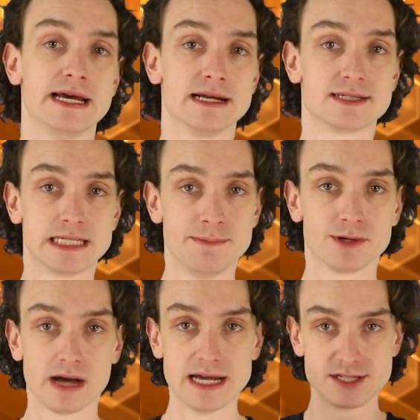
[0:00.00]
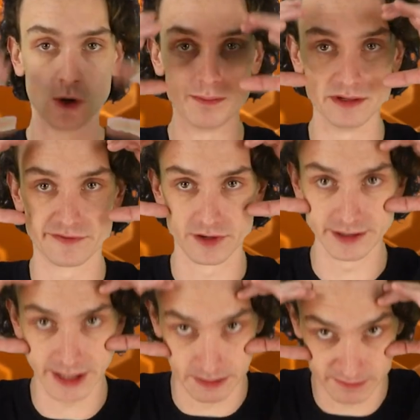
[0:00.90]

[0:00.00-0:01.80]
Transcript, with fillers: Lakes, keep your eyes open for, you know,